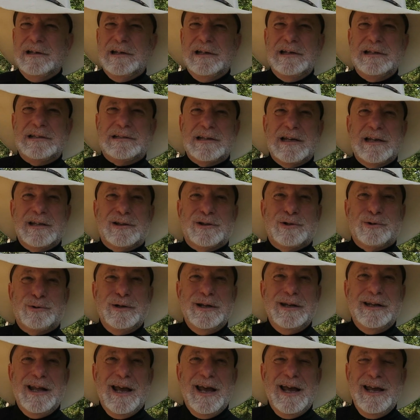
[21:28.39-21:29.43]
He said,
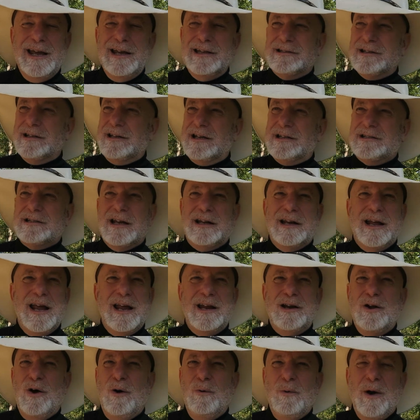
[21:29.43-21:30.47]
Three days. And he said, Ain't no